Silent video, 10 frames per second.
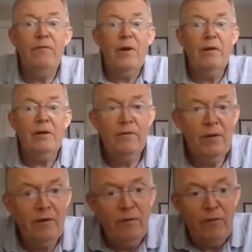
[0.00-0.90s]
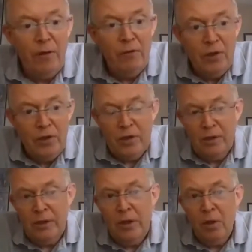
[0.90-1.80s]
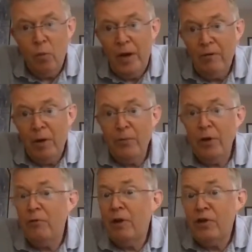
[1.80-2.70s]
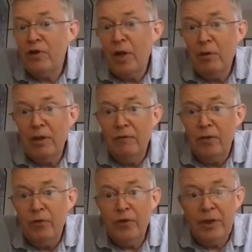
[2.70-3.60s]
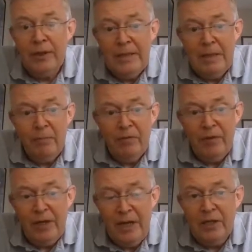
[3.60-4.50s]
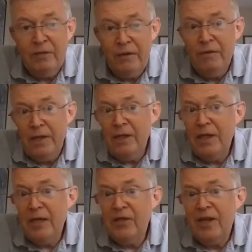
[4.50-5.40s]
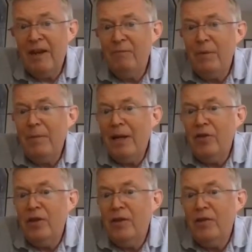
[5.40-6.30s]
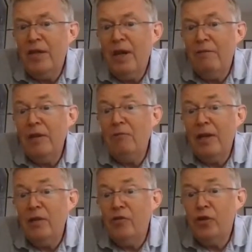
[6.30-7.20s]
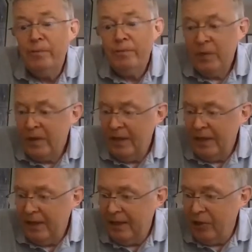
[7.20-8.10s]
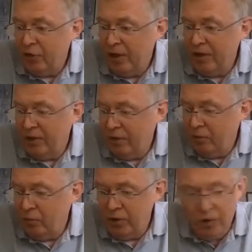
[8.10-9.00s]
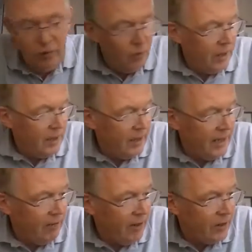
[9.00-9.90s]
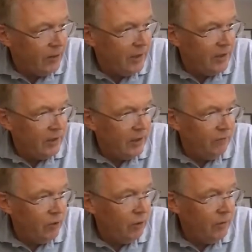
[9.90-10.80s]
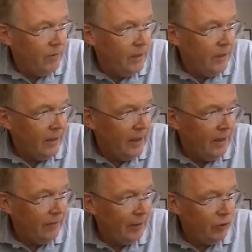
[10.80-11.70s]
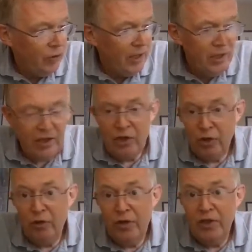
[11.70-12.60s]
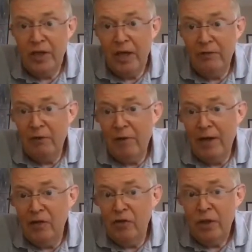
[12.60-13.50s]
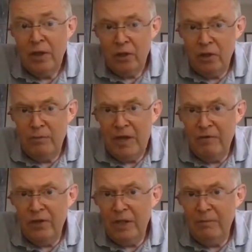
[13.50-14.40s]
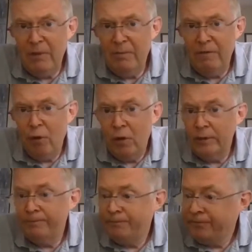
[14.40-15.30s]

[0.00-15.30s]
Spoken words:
very, very focused on where our product range is going in the future. But for the last 15 years, I have been managing the TRV range at Drayton, which is why Claire asked me to give you a half-hour training session on the TRV range. You may have seen me before